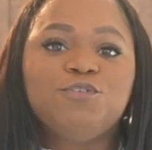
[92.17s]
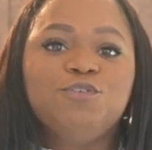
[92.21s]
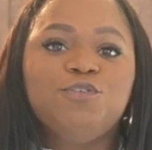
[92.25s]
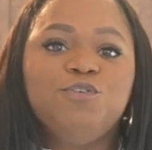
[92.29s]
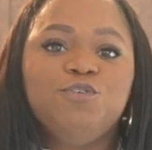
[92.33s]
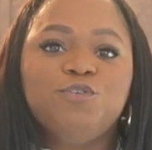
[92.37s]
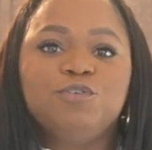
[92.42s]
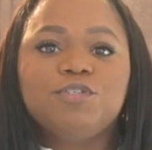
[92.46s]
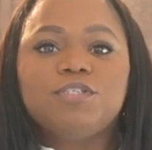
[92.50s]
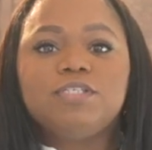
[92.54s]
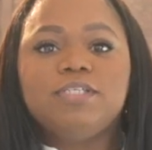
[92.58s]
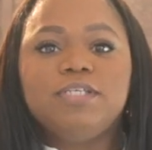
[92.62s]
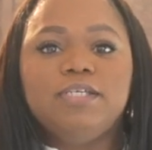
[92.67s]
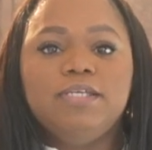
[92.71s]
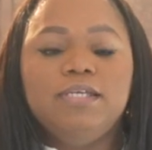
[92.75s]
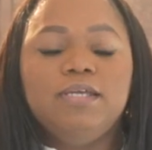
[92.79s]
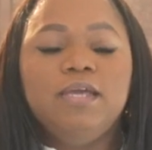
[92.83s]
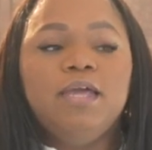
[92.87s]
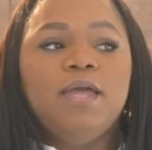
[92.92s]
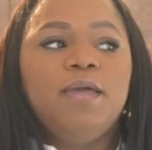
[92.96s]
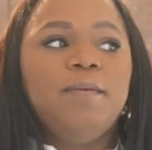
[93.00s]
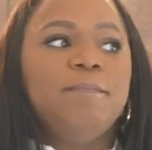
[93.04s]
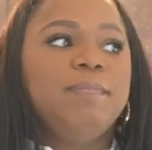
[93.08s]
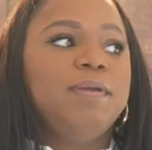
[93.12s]
you'll
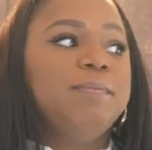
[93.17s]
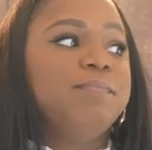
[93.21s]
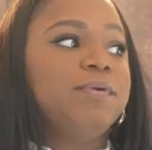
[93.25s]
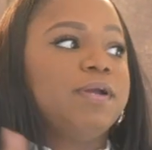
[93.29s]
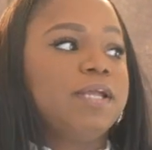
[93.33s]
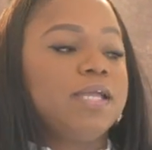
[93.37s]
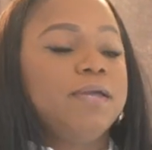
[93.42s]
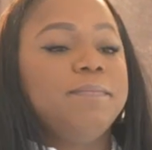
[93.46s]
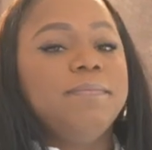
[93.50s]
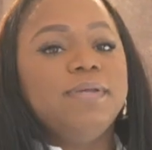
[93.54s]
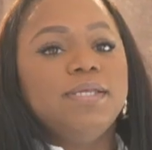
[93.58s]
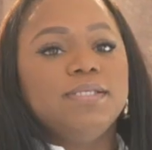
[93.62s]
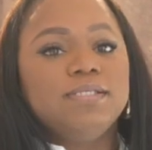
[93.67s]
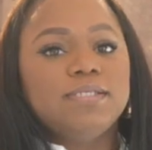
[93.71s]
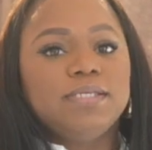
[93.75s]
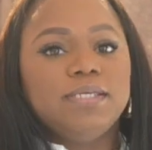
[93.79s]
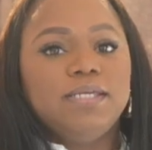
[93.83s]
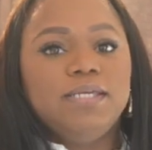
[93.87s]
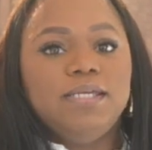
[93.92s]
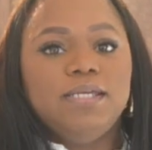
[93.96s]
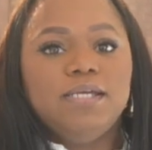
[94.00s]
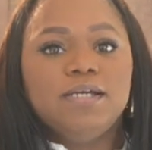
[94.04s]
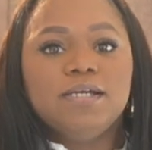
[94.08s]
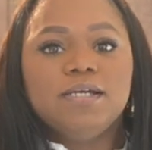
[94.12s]
see me bring him into
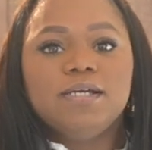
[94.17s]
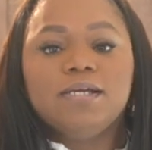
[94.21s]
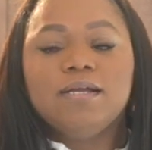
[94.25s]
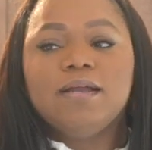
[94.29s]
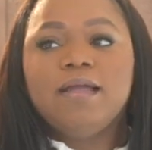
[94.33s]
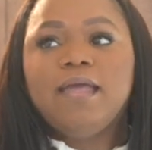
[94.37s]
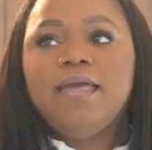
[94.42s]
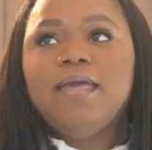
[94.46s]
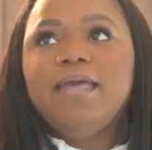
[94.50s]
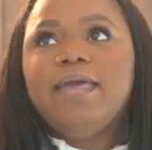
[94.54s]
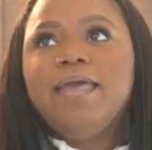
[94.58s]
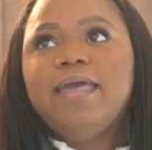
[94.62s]
here.